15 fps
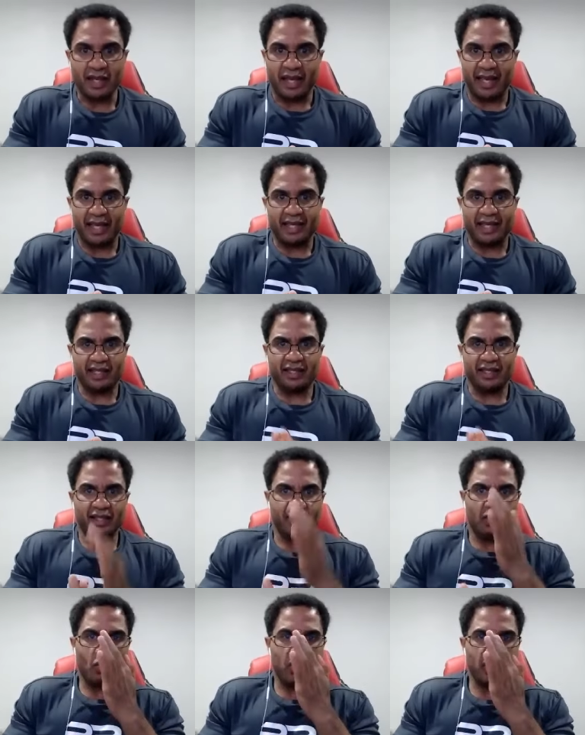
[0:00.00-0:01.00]
And
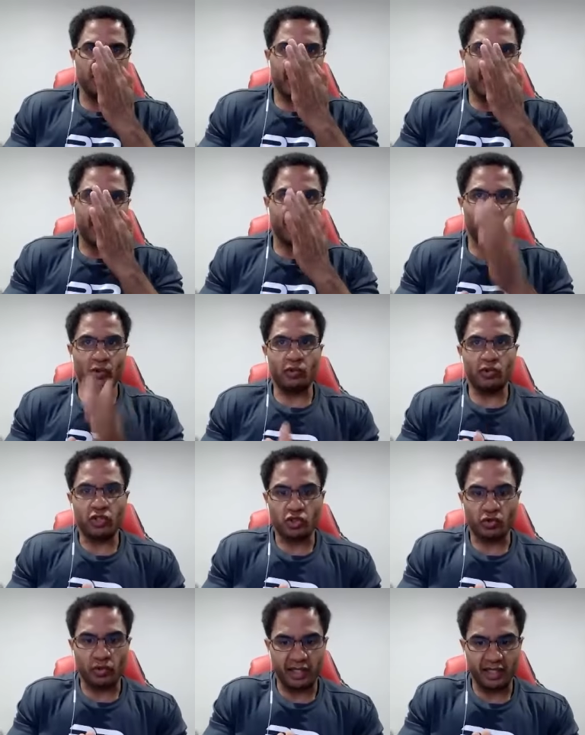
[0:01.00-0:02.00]
one time we were
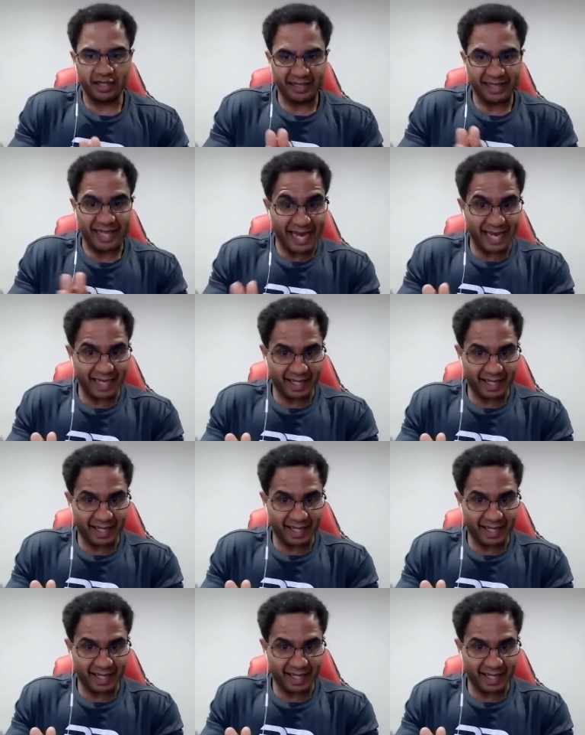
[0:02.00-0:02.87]
trading live,